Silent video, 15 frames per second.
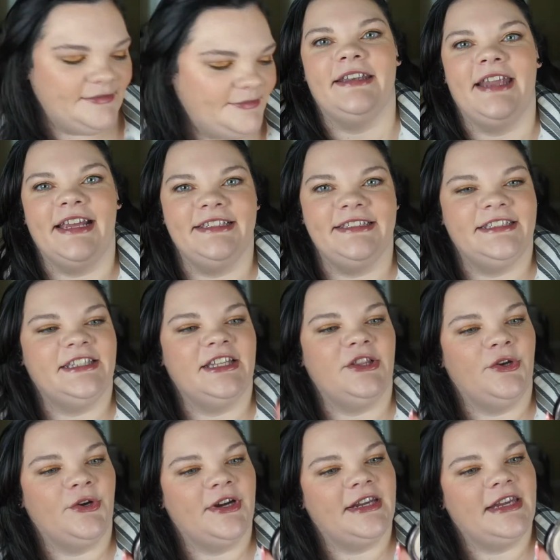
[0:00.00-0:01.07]
Next is the
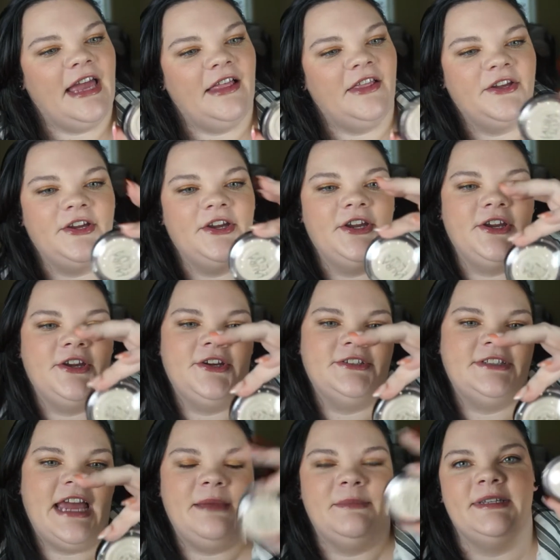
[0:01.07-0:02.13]
Laura Geller
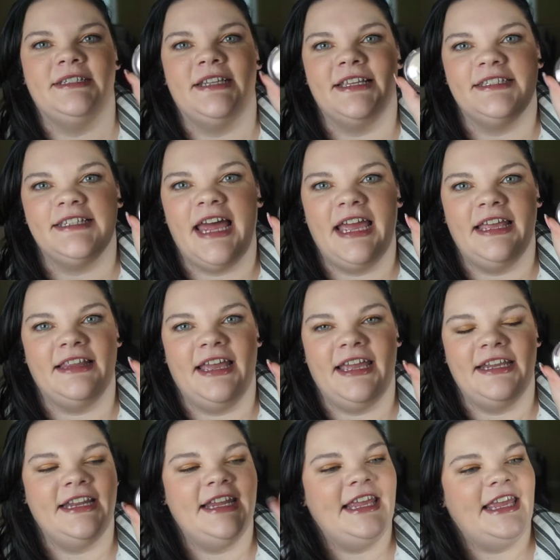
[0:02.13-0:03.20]
Diamond Dust
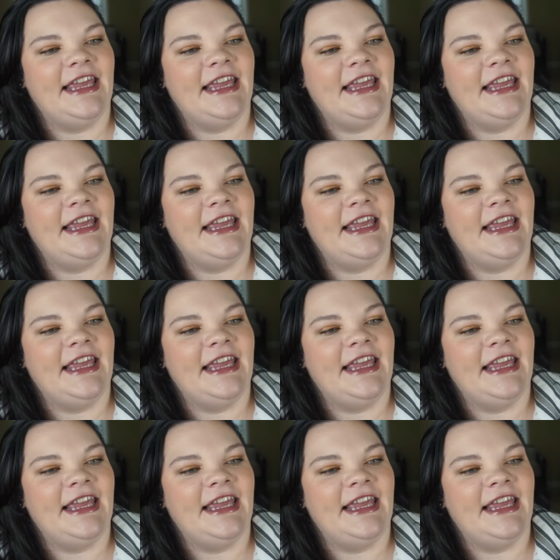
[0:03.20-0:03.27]
Highlight.